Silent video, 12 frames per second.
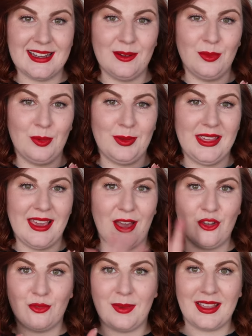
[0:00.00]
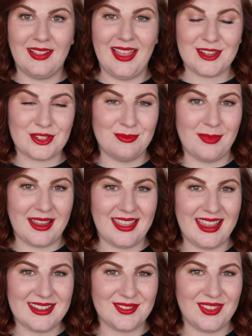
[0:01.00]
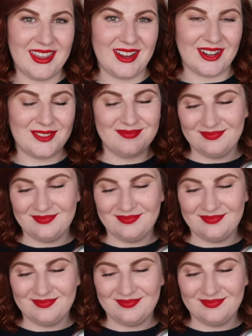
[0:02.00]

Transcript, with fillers: and it will be out of my collection by the end of the year.